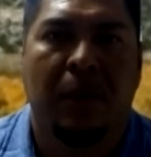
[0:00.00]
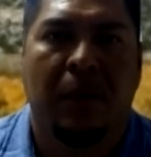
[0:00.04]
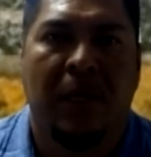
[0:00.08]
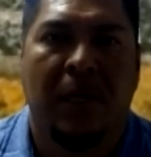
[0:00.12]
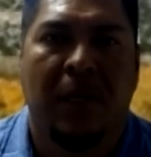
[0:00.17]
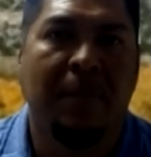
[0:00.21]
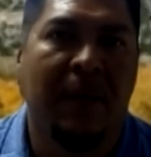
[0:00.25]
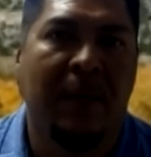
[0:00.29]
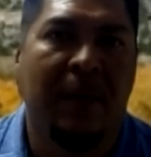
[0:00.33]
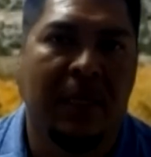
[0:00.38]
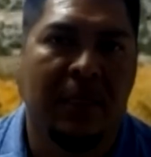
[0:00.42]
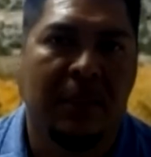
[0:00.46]

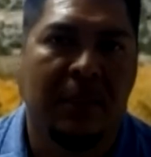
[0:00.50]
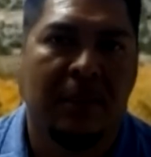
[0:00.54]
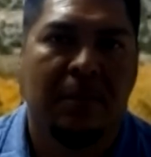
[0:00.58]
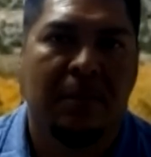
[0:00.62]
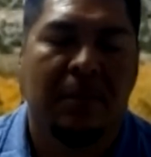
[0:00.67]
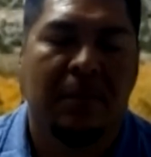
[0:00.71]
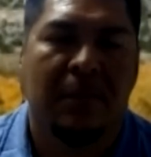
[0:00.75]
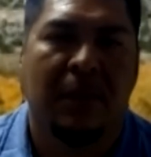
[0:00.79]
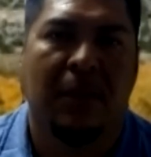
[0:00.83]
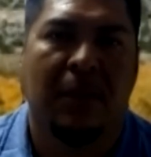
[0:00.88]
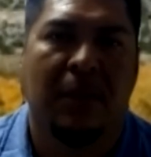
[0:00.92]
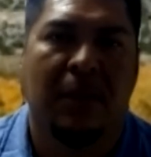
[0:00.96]
inmates,
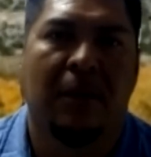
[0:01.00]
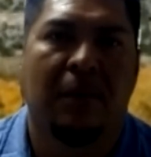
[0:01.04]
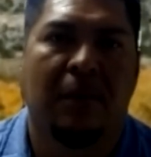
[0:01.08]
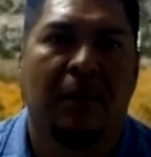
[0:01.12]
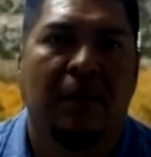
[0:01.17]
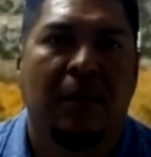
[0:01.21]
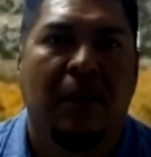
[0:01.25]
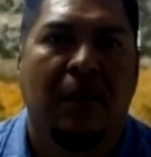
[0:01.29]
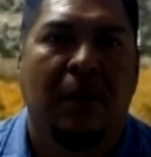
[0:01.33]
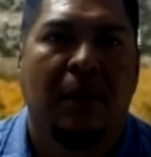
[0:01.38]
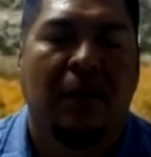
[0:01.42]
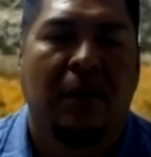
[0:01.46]
in
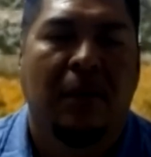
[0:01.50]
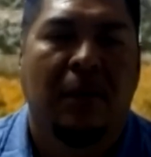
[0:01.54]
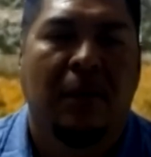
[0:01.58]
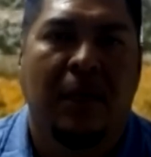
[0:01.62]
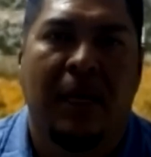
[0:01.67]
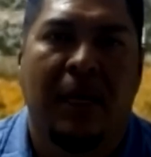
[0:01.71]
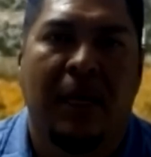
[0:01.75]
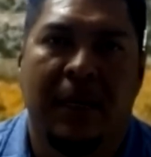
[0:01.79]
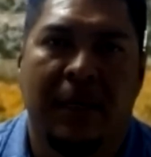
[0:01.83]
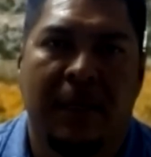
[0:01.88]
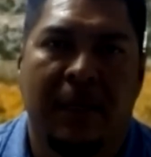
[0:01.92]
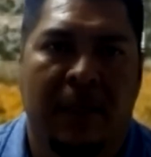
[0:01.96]

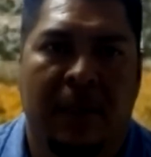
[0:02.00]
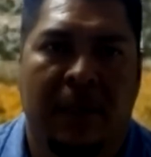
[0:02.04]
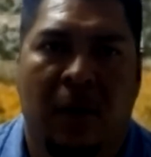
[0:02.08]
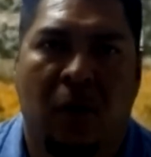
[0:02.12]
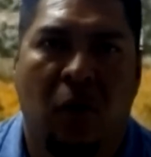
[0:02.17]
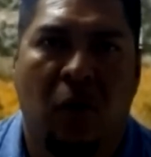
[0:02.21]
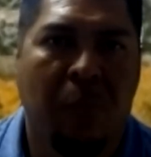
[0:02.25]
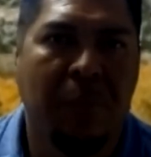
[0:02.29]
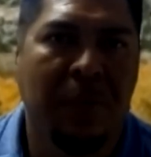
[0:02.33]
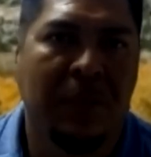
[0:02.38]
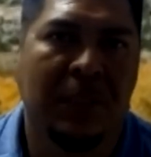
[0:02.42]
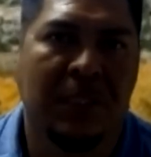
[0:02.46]
an
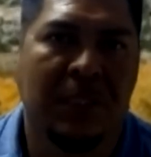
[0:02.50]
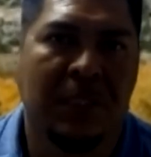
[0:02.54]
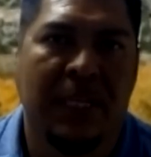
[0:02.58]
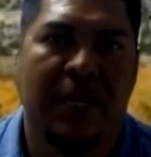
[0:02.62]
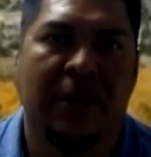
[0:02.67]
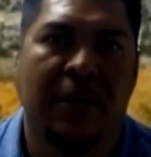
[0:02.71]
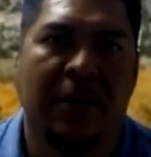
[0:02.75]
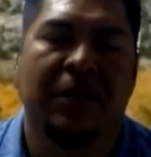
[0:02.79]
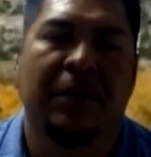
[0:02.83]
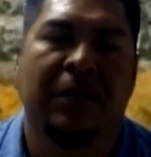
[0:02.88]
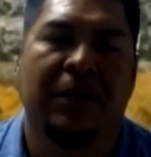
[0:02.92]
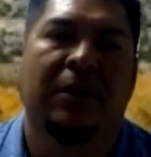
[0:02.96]
open
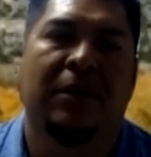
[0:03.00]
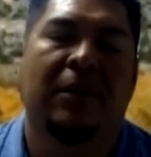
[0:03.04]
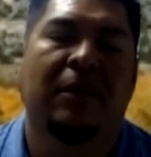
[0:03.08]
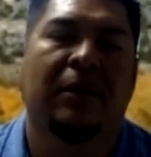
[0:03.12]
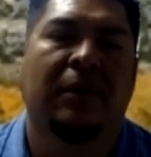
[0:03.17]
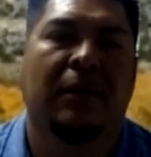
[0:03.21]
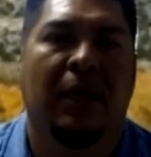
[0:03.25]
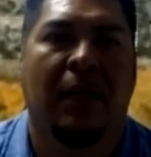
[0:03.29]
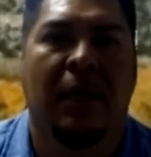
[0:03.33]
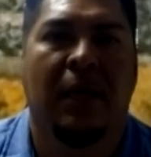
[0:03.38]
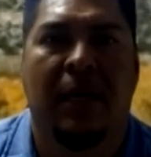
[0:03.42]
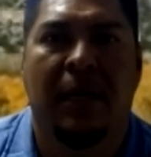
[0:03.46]
cell,
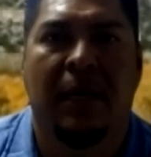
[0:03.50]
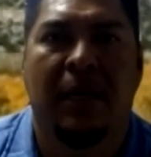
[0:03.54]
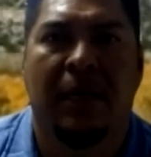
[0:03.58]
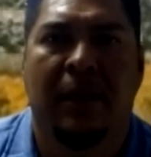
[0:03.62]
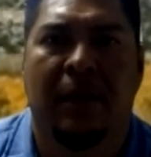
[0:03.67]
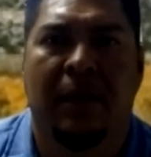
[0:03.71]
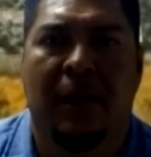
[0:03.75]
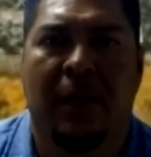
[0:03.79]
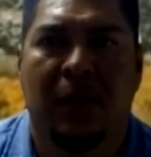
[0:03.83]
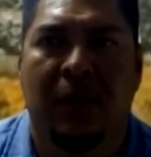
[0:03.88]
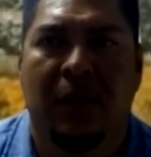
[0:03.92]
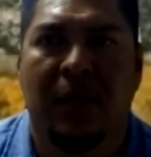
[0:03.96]

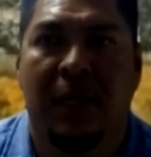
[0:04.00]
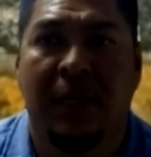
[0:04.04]
and